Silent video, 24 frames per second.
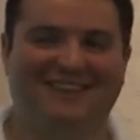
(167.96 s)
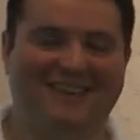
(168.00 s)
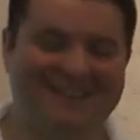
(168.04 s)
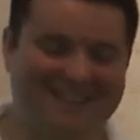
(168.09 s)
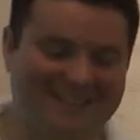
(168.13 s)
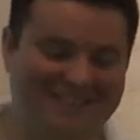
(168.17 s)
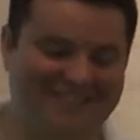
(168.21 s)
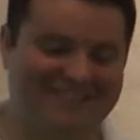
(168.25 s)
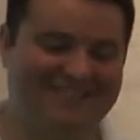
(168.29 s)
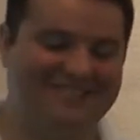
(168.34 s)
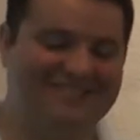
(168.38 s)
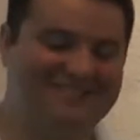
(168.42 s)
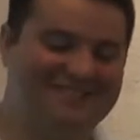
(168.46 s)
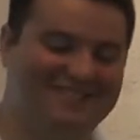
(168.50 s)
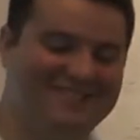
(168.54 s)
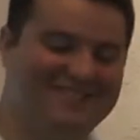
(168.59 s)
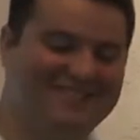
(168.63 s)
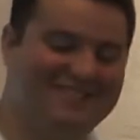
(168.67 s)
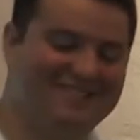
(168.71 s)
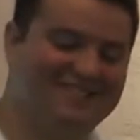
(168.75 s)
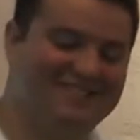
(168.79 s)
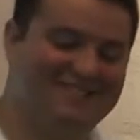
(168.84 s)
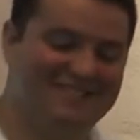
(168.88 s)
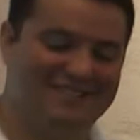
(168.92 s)
Yes,
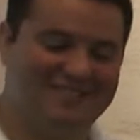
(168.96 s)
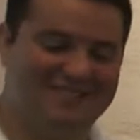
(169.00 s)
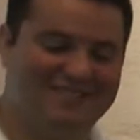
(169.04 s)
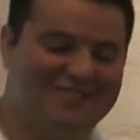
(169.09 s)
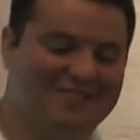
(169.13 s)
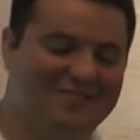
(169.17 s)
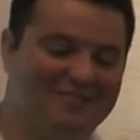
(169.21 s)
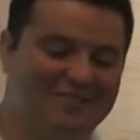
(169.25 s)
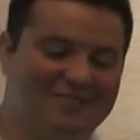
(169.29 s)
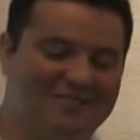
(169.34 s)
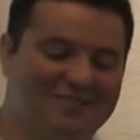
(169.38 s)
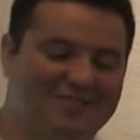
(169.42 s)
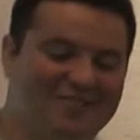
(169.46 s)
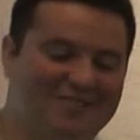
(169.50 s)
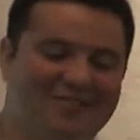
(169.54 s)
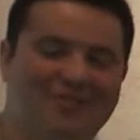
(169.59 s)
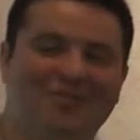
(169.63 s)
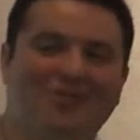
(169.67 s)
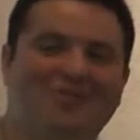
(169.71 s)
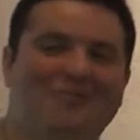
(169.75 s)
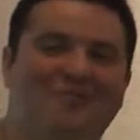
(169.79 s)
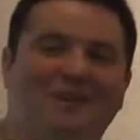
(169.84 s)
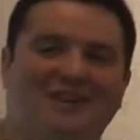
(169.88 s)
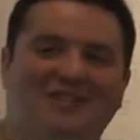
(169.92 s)
you will not
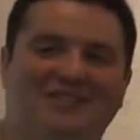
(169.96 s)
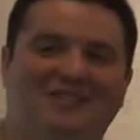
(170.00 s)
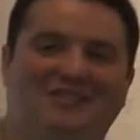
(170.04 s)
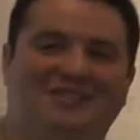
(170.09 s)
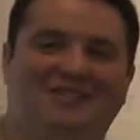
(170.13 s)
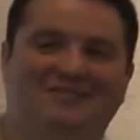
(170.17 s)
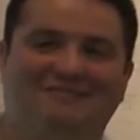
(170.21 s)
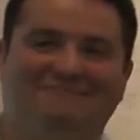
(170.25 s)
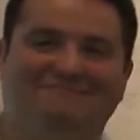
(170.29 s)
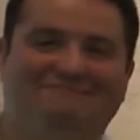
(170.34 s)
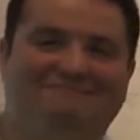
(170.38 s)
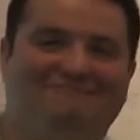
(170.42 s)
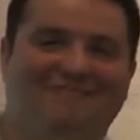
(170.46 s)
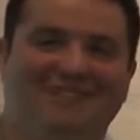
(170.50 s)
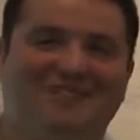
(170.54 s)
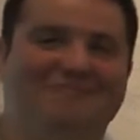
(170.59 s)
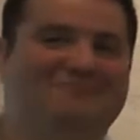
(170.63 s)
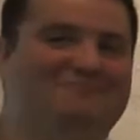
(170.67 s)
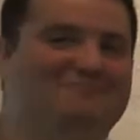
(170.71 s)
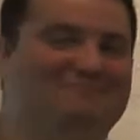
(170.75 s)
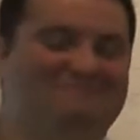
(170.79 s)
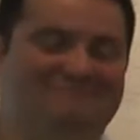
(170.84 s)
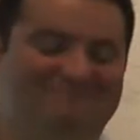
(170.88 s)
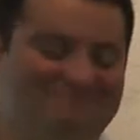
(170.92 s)
know much
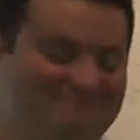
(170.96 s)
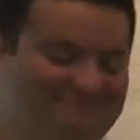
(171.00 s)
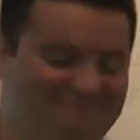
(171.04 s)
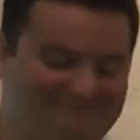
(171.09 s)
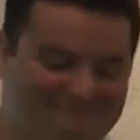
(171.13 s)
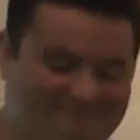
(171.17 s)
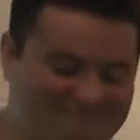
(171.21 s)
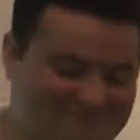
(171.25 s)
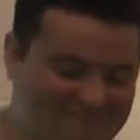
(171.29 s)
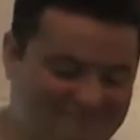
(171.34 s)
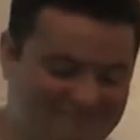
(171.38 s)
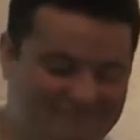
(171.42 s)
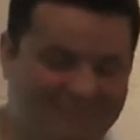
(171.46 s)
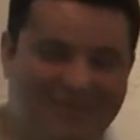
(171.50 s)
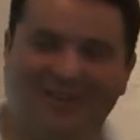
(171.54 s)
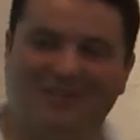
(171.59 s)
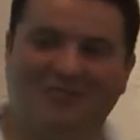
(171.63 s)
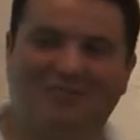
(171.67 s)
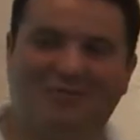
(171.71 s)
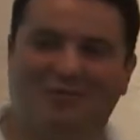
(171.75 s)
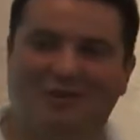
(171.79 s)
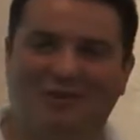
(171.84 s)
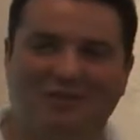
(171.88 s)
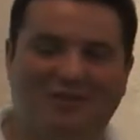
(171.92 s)

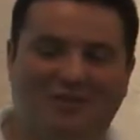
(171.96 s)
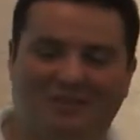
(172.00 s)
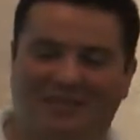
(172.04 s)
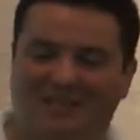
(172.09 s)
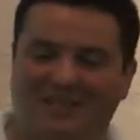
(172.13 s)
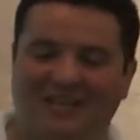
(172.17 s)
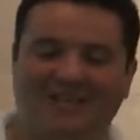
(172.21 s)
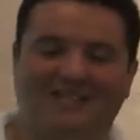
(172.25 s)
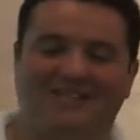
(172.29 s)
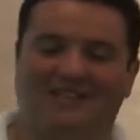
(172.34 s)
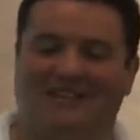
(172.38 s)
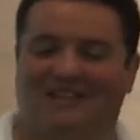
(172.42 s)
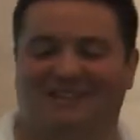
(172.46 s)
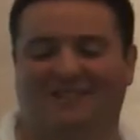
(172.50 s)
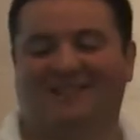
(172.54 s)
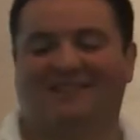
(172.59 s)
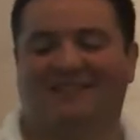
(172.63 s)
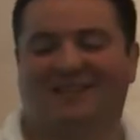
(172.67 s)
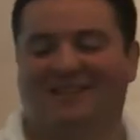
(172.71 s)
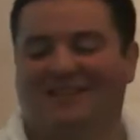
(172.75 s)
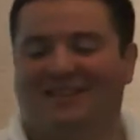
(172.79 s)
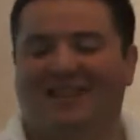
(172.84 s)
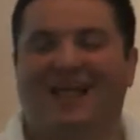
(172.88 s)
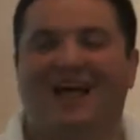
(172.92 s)
better when you're tasting it
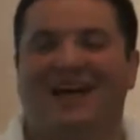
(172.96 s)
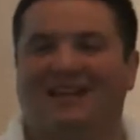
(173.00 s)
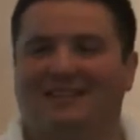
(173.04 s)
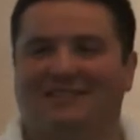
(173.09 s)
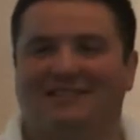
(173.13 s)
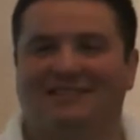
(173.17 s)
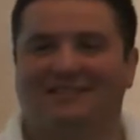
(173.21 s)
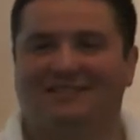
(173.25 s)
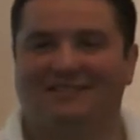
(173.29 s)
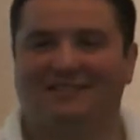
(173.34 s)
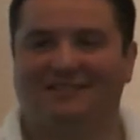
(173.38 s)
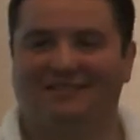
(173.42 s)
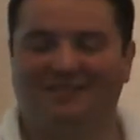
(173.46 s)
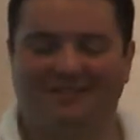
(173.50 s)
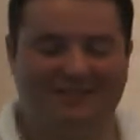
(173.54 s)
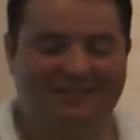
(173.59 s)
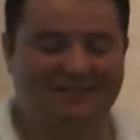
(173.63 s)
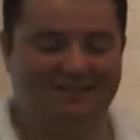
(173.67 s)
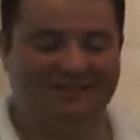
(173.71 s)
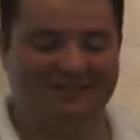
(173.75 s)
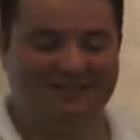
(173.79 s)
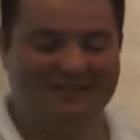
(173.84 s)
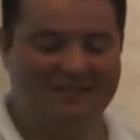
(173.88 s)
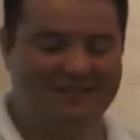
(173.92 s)
at last. You
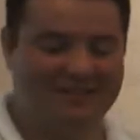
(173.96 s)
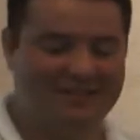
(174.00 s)
know.